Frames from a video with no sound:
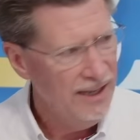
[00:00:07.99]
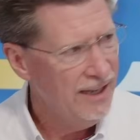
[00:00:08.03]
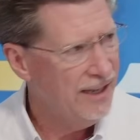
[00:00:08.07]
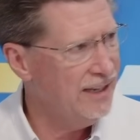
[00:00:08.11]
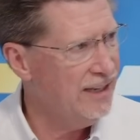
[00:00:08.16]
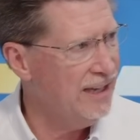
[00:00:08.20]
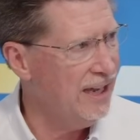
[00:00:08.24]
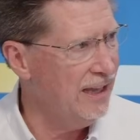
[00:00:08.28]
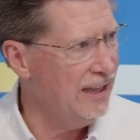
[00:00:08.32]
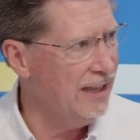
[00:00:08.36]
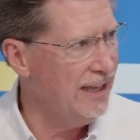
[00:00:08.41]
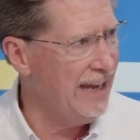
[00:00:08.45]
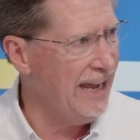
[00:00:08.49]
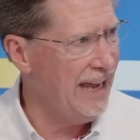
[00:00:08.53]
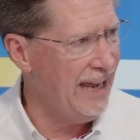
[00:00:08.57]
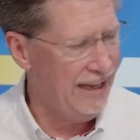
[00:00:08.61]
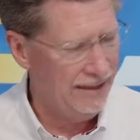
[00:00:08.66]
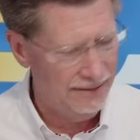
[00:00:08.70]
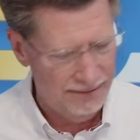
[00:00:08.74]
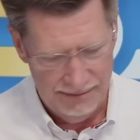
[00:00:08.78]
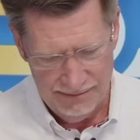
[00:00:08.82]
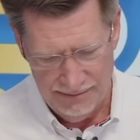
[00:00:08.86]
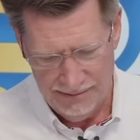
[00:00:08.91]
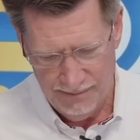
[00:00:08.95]
And
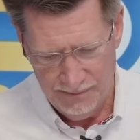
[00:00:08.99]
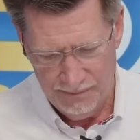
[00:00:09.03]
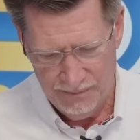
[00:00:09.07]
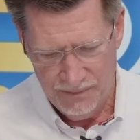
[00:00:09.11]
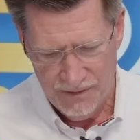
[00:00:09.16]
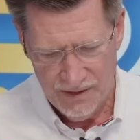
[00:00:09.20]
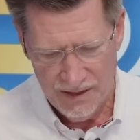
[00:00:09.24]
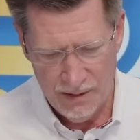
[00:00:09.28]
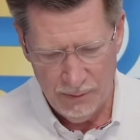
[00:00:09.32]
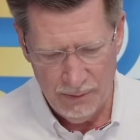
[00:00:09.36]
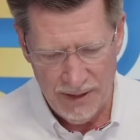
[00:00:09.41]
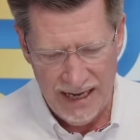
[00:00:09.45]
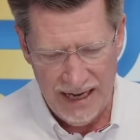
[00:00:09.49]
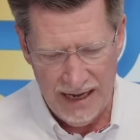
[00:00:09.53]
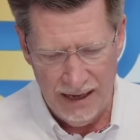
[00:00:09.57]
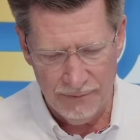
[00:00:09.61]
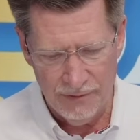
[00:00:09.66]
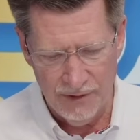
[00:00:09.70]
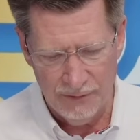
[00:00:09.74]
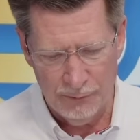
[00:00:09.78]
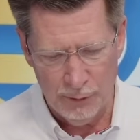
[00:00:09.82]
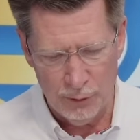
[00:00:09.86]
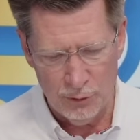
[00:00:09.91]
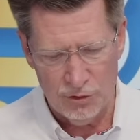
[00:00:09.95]
Kellyanne, can we
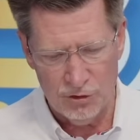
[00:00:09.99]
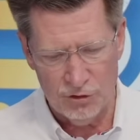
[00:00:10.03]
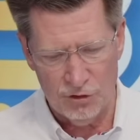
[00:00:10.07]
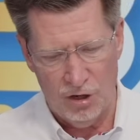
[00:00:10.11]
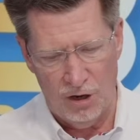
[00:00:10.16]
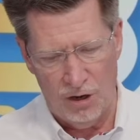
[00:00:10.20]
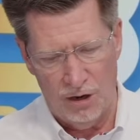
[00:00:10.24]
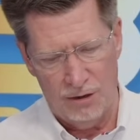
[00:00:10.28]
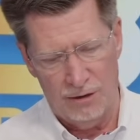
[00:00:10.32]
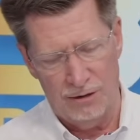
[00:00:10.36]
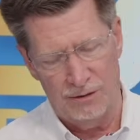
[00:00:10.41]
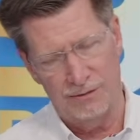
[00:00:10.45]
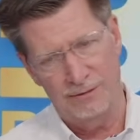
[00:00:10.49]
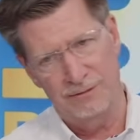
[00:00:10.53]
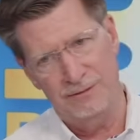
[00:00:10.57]
have the first chart?